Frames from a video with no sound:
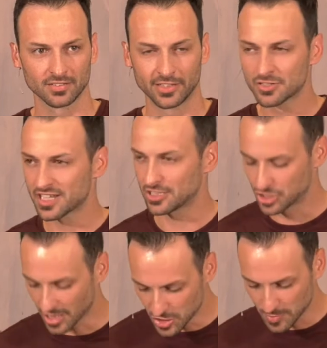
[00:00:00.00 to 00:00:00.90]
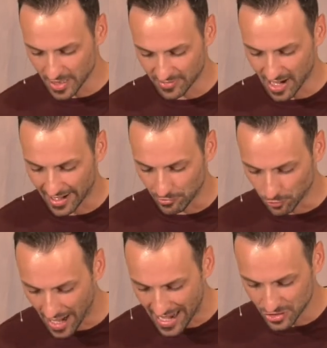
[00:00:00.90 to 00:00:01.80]
There is a judgment of God, a
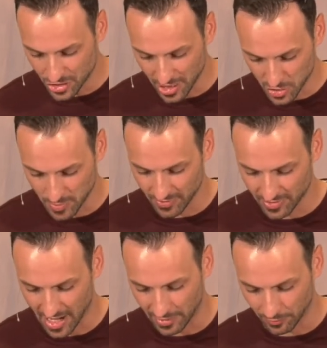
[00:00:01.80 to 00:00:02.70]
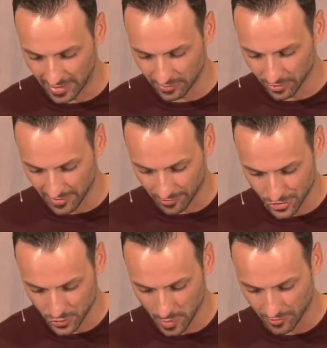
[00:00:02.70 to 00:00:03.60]
right judgment of God. And look at
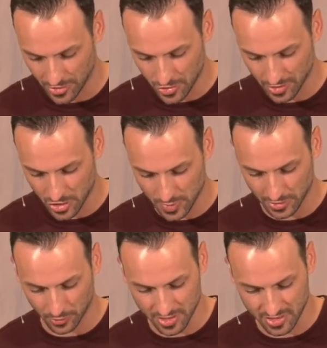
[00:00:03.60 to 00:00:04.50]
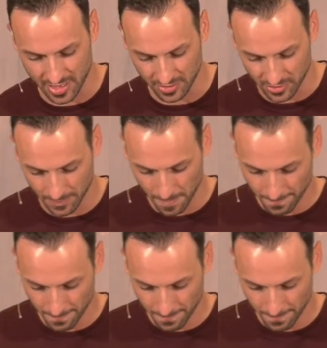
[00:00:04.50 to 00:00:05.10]
verse 12. Here's what the Lord says.